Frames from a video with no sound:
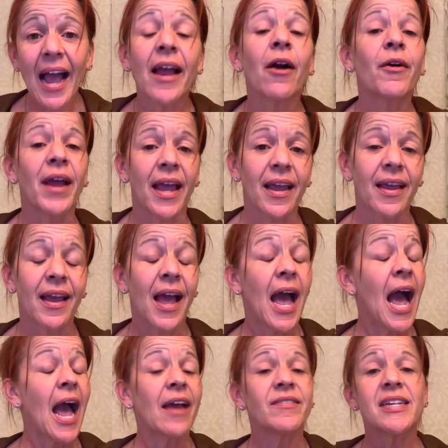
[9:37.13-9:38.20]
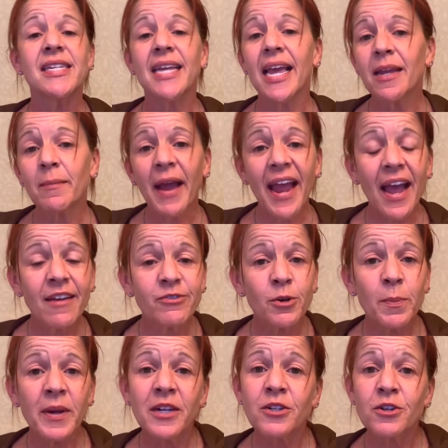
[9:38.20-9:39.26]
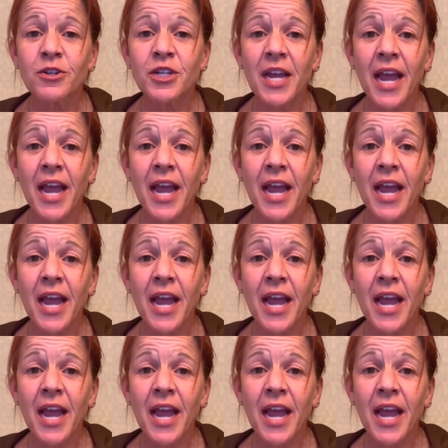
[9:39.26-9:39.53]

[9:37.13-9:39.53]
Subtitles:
Okay, I haven't taken my after pictures